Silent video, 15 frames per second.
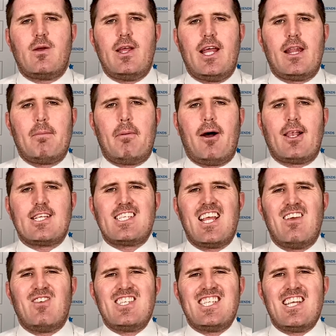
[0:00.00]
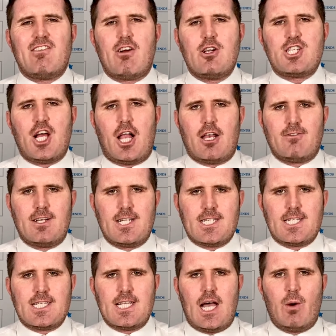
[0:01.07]
hear the policy of zero
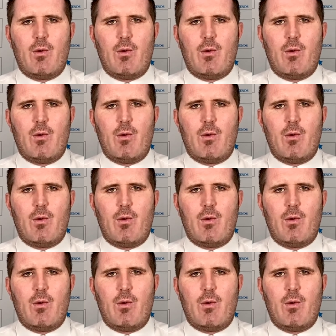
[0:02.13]
tolerance.